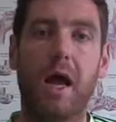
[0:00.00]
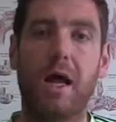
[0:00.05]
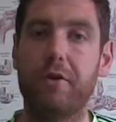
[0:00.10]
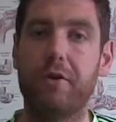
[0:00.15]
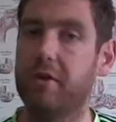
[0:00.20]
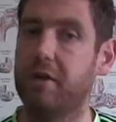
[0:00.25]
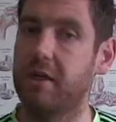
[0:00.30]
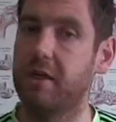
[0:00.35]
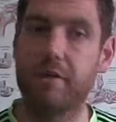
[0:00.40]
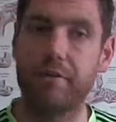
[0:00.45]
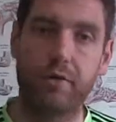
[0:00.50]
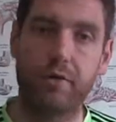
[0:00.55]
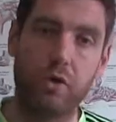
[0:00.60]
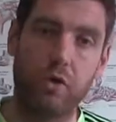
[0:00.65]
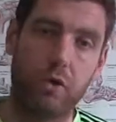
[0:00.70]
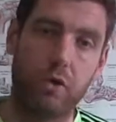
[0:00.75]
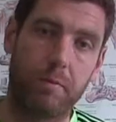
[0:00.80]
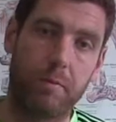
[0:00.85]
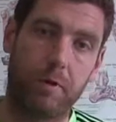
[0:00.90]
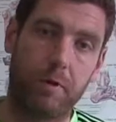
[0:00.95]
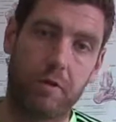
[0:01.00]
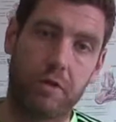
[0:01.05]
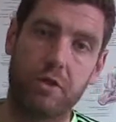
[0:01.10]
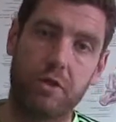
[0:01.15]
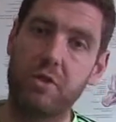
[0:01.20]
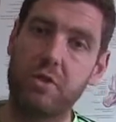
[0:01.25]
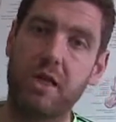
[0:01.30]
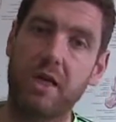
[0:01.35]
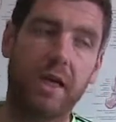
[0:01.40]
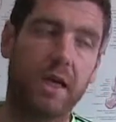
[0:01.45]
and you didn't even know about it.
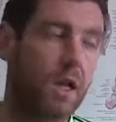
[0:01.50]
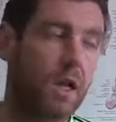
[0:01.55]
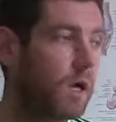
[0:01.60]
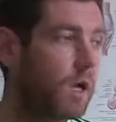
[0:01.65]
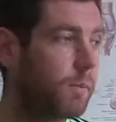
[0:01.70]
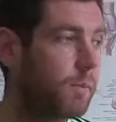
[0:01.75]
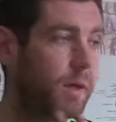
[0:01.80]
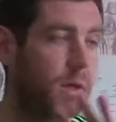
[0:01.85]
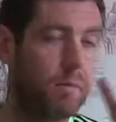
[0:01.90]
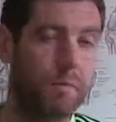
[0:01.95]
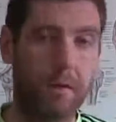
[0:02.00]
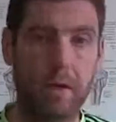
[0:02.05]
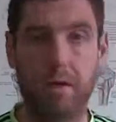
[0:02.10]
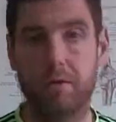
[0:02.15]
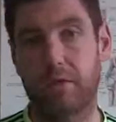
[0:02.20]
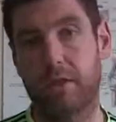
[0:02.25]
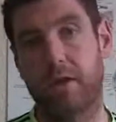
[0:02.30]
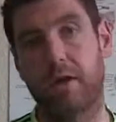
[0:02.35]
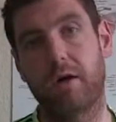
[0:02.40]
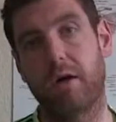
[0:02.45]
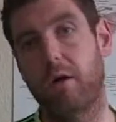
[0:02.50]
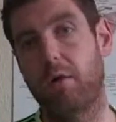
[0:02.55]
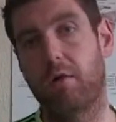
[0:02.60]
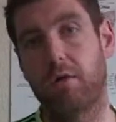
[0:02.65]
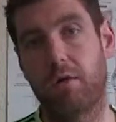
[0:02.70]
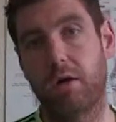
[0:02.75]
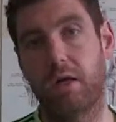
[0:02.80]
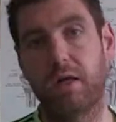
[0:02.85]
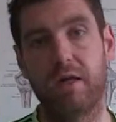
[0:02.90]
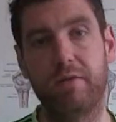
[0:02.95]
Just like a lot of people out there
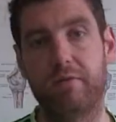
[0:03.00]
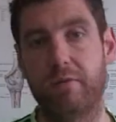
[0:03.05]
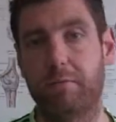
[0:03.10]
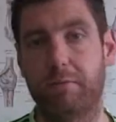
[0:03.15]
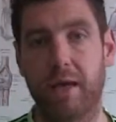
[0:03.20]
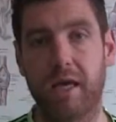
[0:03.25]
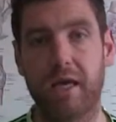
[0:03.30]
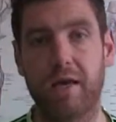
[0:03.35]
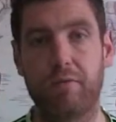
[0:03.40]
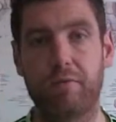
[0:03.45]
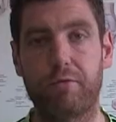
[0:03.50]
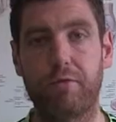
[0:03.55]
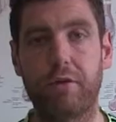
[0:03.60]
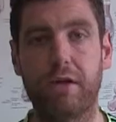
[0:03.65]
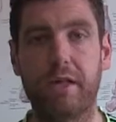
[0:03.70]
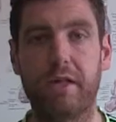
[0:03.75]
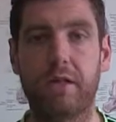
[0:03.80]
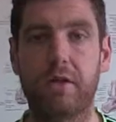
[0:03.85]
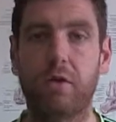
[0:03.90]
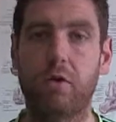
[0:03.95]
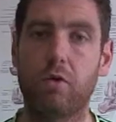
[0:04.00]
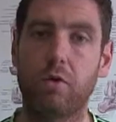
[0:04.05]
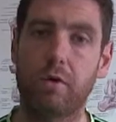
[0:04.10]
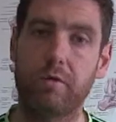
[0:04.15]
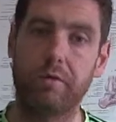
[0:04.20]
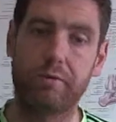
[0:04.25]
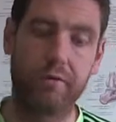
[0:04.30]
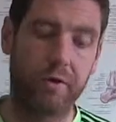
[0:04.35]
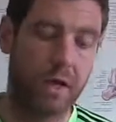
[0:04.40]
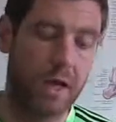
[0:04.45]
are living pain-free, they don't
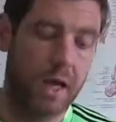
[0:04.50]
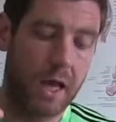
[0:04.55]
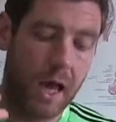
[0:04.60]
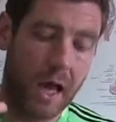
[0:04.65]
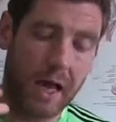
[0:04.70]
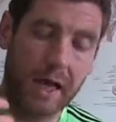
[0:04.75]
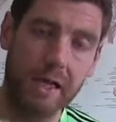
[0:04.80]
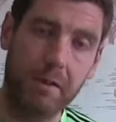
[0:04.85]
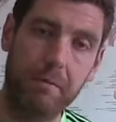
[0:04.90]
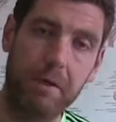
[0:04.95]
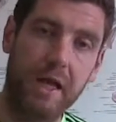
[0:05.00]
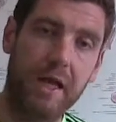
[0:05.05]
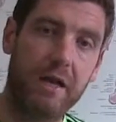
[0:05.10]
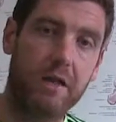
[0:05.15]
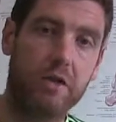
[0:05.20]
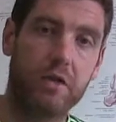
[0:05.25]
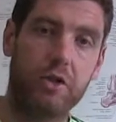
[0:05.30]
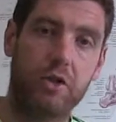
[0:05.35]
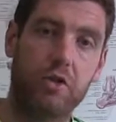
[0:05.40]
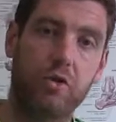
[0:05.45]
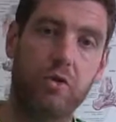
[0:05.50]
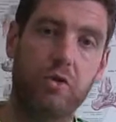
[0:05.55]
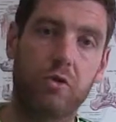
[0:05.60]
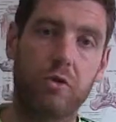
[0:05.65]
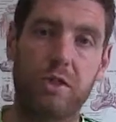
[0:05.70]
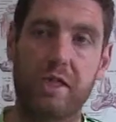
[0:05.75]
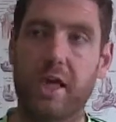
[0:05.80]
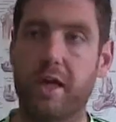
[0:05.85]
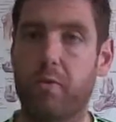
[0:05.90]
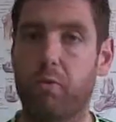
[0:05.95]
have any pain in their
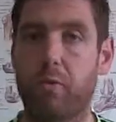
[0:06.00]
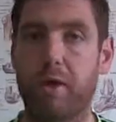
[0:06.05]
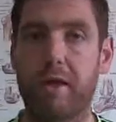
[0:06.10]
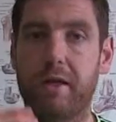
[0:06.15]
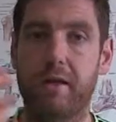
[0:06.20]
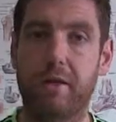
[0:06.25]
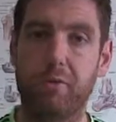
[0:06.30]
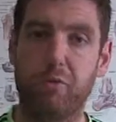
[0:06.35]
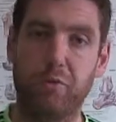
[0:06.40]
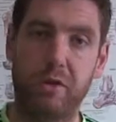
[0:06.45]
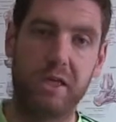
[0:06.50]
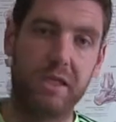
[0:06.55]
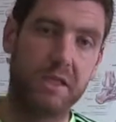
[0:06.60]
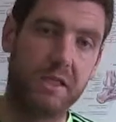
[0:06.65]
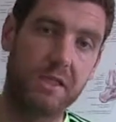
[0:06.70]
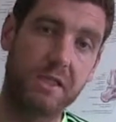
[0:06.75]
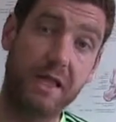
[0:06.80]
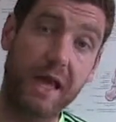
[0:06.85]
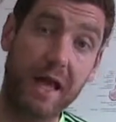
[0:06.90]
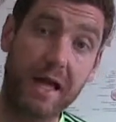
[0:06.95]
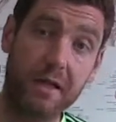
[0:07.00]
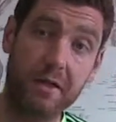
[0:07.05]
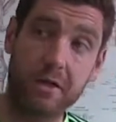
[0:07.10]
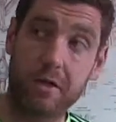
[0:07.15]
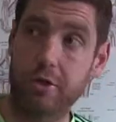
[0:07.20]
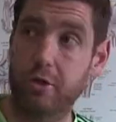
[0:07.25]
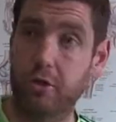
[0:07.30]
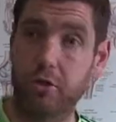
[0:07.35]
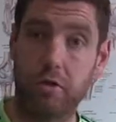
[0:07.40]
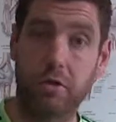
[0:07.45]
shoulders, yet when we scan
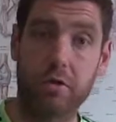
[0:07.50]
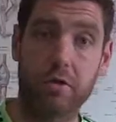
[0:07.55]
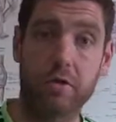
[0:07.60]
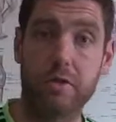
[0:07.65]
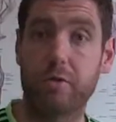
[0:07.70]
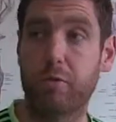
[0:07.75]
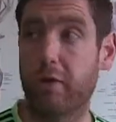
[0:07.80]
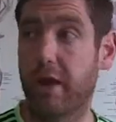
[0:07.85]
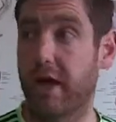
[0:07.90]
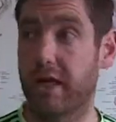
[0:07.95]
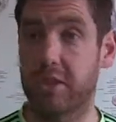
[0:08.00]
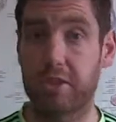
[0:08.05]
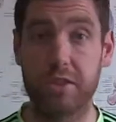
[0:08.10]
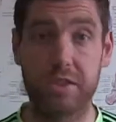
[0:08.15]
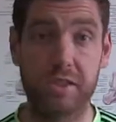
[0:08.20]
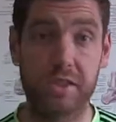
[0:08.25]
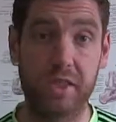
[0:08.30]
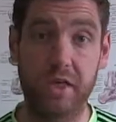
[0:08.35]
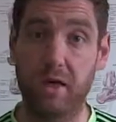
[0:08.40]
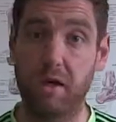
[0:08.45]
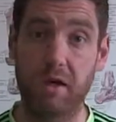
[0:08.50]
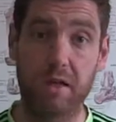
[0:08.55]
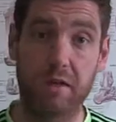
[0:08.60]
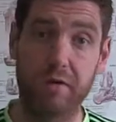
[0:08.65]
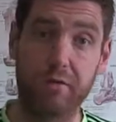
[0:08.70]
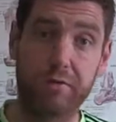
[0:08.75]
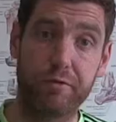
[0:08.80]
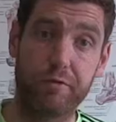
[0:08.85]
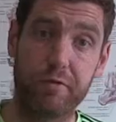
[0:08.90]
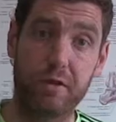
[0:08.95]
their shoulders, we actually see a lot
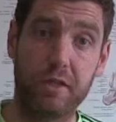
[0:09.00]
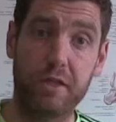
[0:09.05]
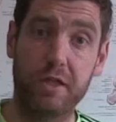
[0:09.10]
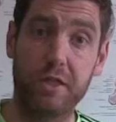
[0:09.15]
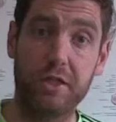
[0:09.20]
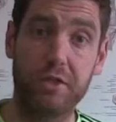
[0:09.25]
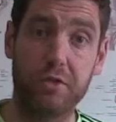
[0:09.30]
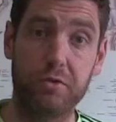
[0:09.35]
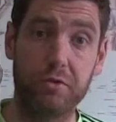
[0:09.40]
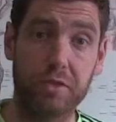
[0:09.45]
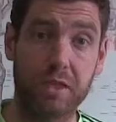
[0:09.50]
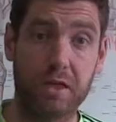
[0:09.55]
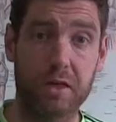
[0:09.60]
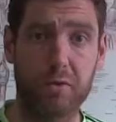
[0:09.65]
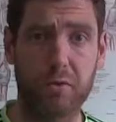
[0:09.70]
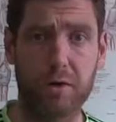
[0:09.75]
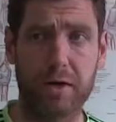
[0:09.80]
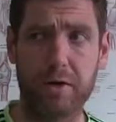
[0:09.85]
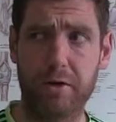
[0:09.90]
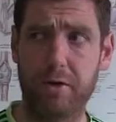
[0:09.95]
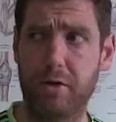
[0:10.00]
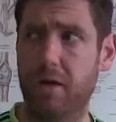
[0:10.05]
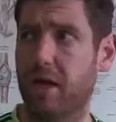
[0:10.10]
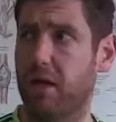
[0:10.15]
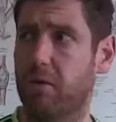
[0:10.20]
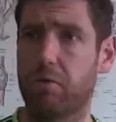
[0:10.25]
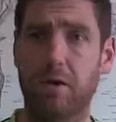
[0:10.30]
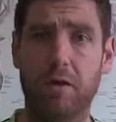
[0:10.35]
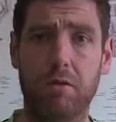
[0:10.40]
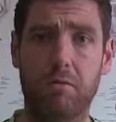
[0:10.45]
of issues there where you're
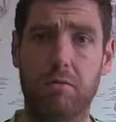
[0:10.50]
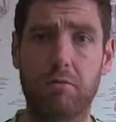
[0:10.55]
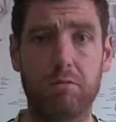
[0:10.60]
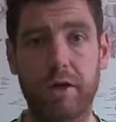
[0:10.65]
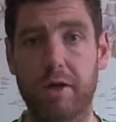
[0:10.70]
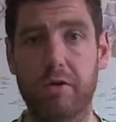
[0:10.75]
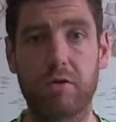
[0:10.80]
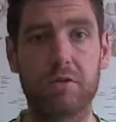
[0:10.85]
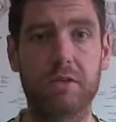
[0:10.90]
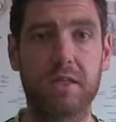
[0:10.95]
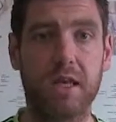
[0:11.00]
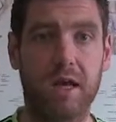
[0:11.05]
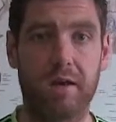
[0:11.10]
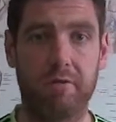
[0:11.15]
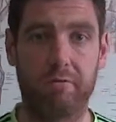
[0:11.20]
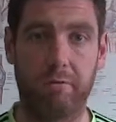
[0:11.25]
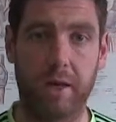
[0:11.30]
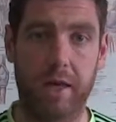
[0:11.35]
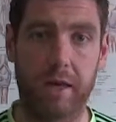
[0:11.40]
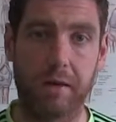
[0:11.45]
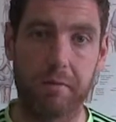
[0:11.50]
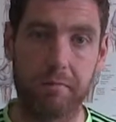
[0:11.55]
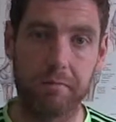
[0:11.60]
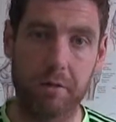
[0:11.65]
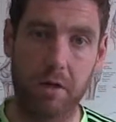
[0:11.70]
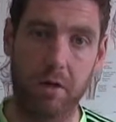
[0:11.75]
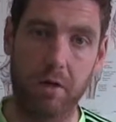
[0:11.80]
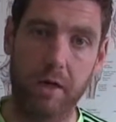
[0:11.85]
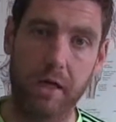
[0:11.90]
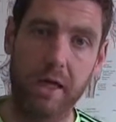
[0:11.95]
like, well, why don't they have pain?
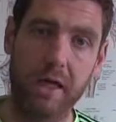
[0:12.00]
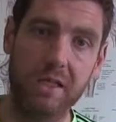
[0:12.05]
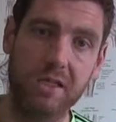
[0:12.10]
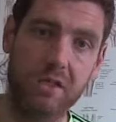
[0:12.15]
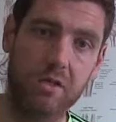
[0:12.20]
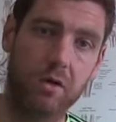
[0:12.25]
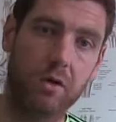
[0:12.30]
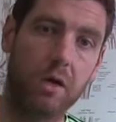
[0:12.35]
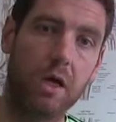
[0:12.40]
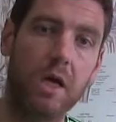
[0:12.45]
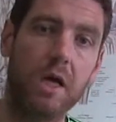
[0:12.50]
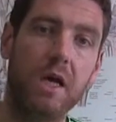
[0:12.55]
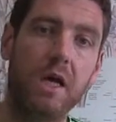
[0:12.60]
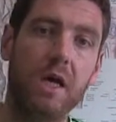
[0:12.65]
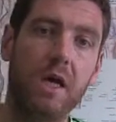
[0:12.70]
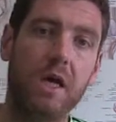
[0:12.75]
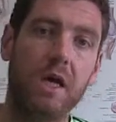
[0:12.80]
Okay, so